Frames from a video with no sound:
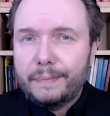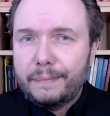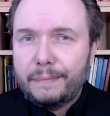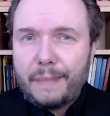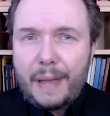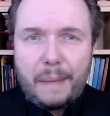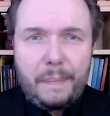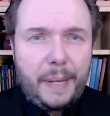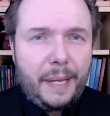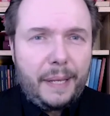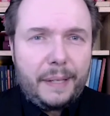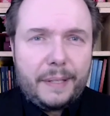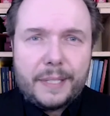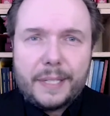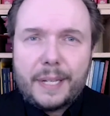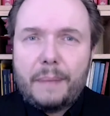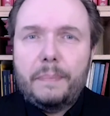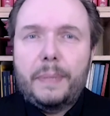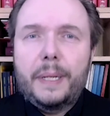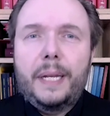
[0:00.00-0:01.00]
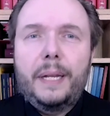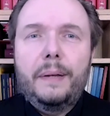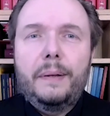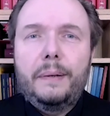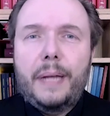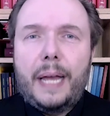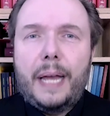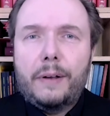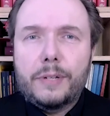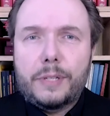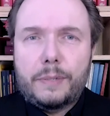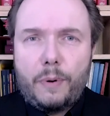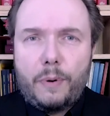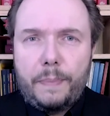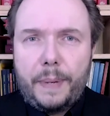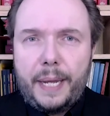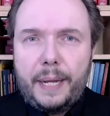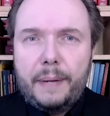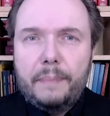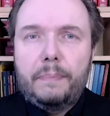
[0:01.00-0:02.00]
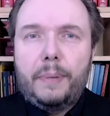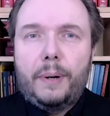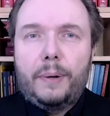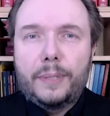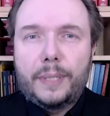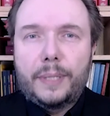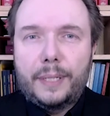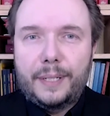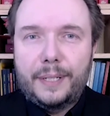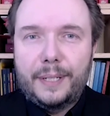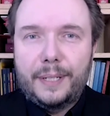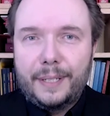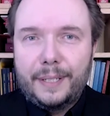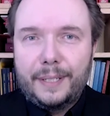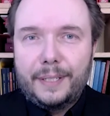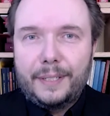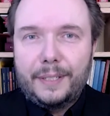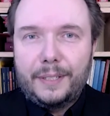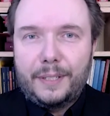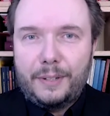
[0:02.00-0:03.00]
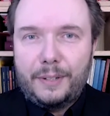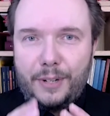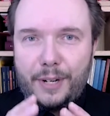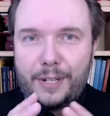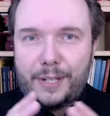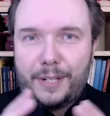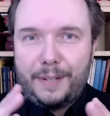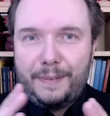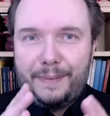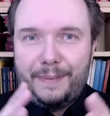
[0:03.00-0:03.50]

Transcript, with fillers: maybe somebody else will be emboldened to just,